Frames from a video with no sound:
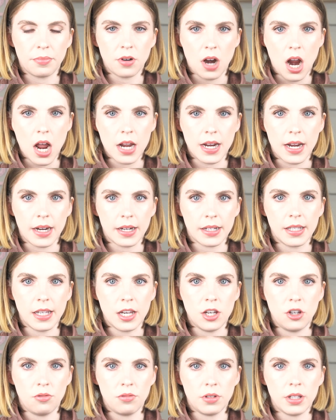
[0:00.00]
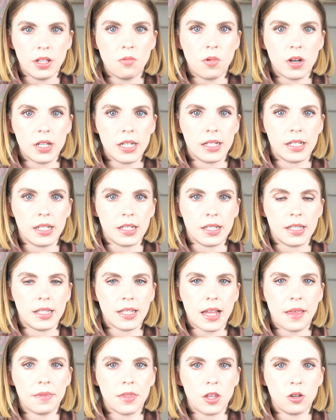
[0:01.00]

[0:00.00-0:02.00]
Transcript: products and you're really wanting to set